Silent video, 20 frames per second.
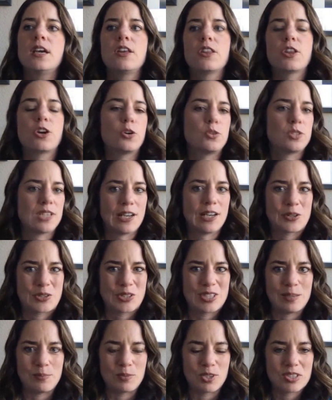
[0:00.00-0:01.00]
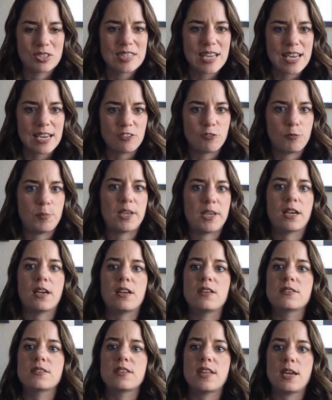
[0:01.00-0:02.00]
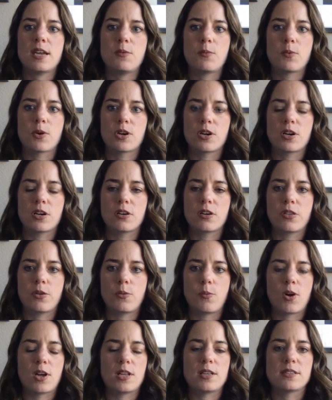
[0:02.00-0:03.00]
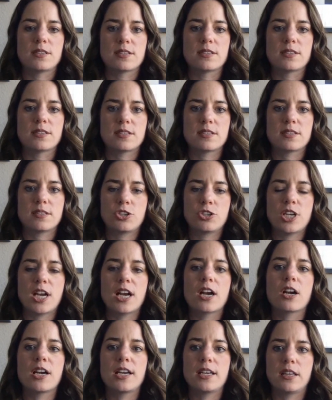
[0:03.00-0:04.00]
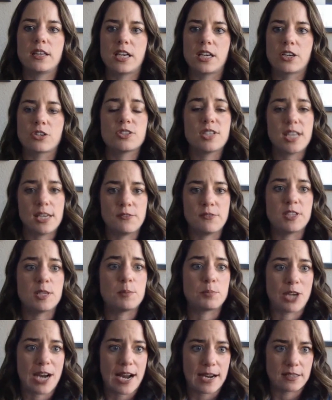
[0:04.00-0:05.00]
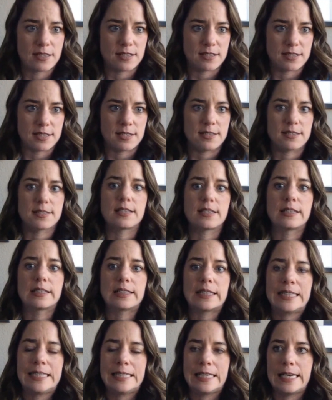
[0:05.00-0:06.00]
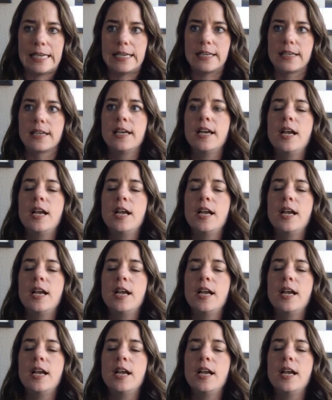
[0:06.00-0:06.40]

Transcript: the hotel seemed safe because they were the ones sharing their safety practices and cleaning.